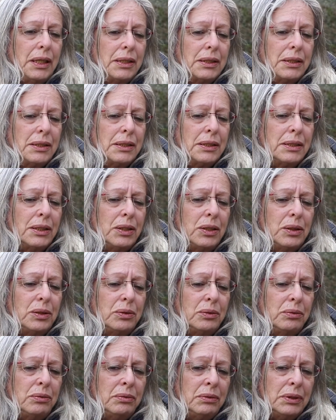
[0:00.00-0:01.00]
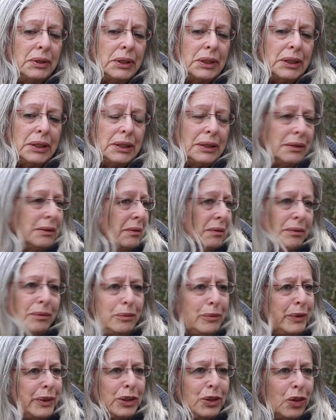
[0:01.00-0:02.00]
So
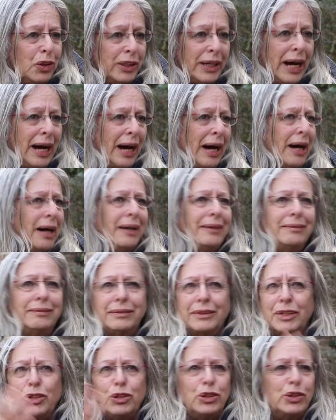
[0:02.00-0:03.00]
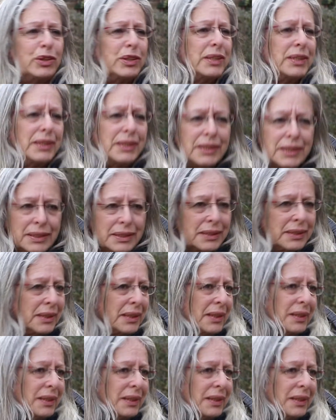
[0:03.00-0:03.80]
we don't have courses